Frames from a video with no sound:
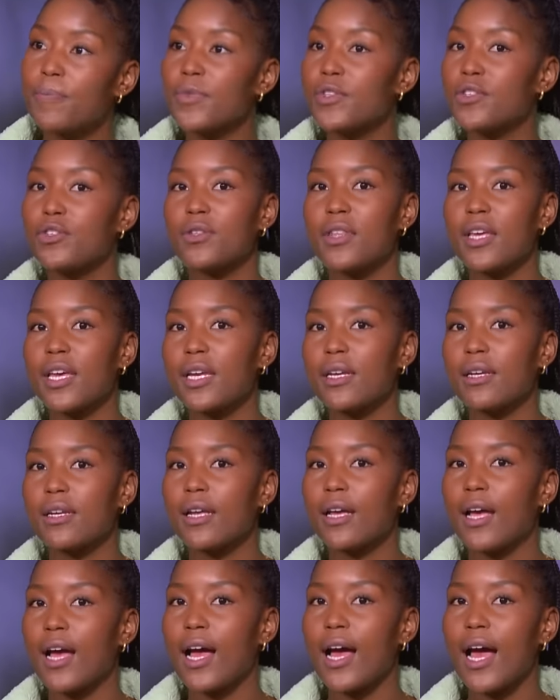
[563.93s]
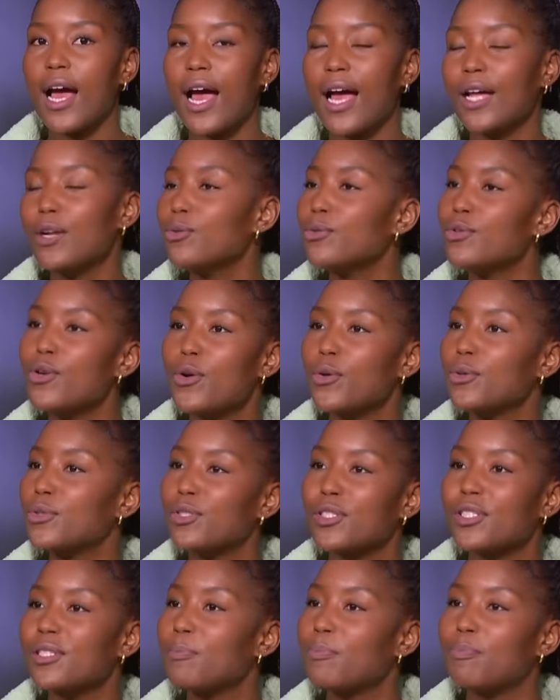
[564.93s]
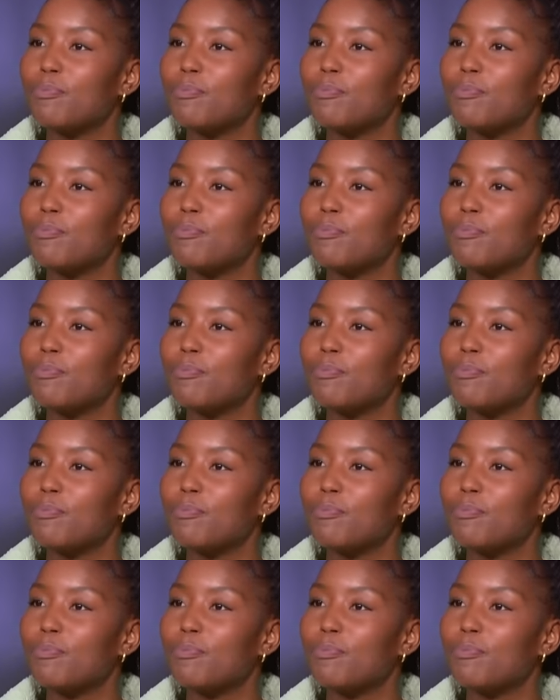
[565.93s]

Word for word: to then, I don't know, just